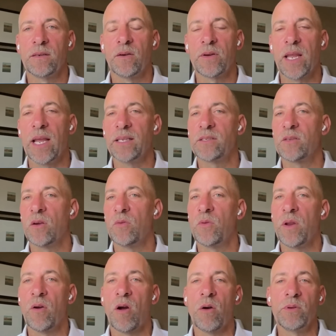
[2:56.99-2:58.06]
Okay, so
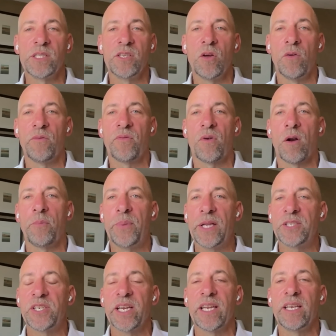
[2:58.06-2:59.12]
we are always known for our
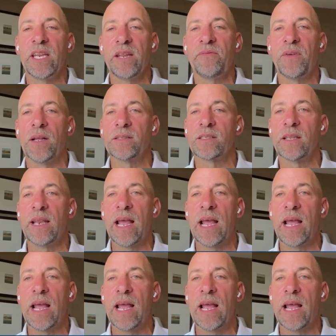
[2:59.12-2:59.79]
pitching and defense,